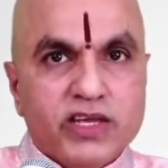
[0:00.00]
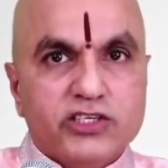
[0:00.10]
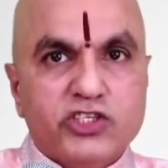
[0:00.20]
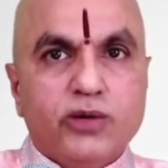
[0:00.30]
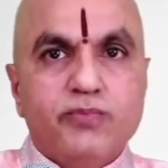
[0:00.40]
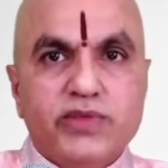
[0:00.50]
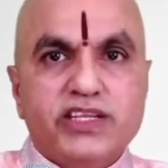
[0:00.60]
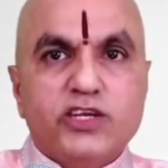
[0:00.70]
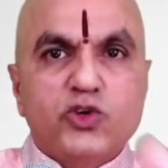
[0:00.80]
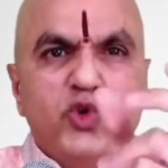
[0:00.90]
something
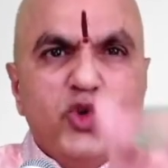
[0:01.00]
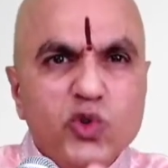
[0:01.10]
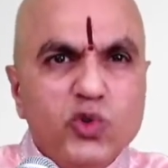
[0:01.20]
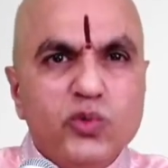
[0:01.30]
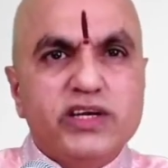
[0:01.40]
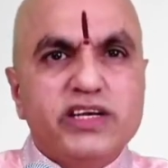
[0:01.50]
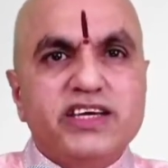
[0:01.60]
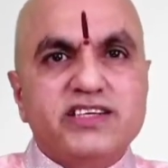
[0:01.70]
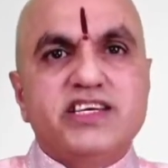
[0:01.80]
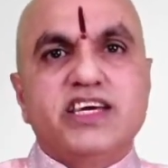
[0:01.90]
that no one
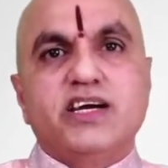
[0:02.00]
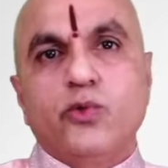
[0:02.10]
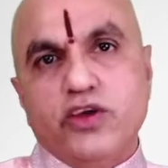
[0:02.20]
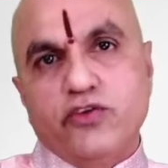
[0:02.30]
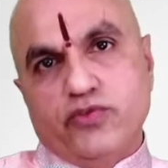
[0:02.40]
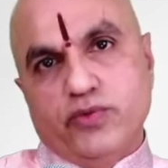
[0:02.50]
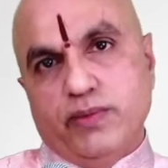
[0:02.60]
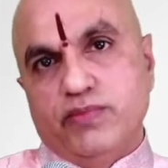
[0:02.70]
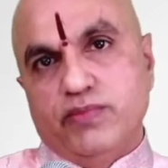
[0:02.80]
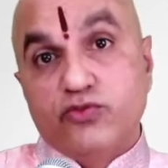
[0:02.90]
can take away from
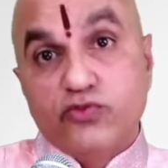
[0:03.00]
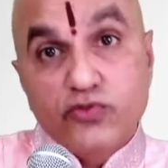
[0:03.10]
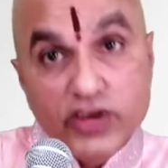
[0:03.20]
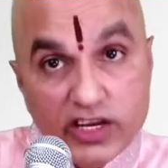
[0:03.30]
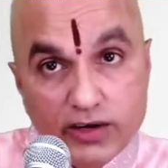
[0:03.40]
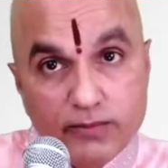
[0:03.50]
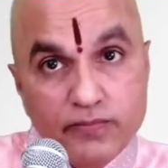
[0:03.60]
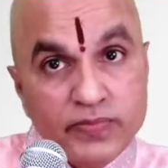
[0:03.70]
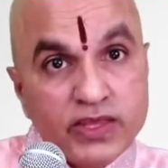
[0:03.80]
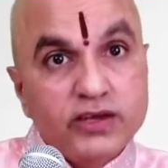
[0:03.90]
him the freedom
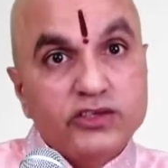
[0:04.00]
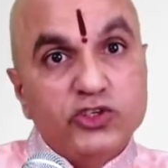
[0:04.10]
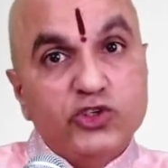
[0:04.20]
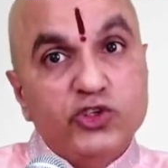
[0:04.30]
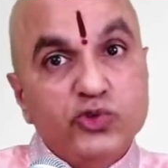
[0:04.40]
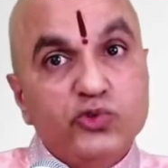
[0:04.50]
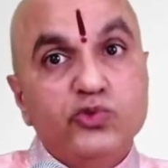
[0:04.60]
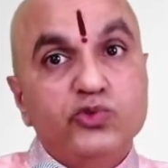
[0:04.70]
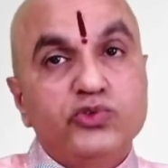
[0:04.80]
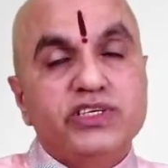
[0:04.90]
to
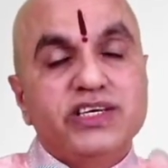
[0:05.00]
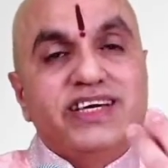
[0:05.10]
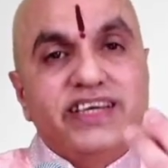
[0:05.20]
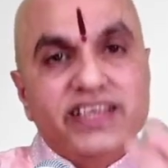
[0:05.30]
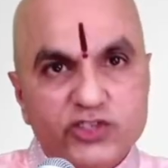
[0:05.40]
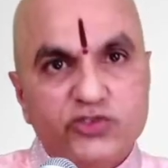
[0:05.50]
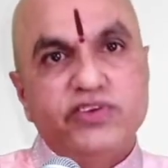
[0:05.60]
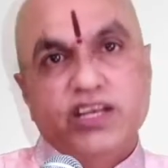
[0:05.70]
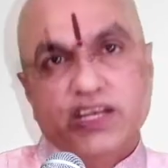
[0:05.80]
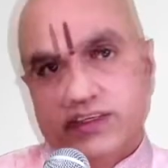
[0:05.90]
choose his
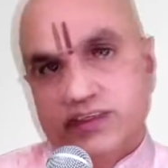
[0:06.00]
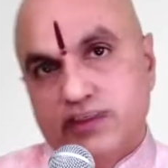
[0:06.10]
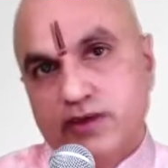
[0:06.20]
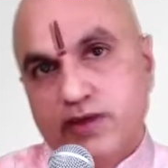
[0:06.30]
feelings.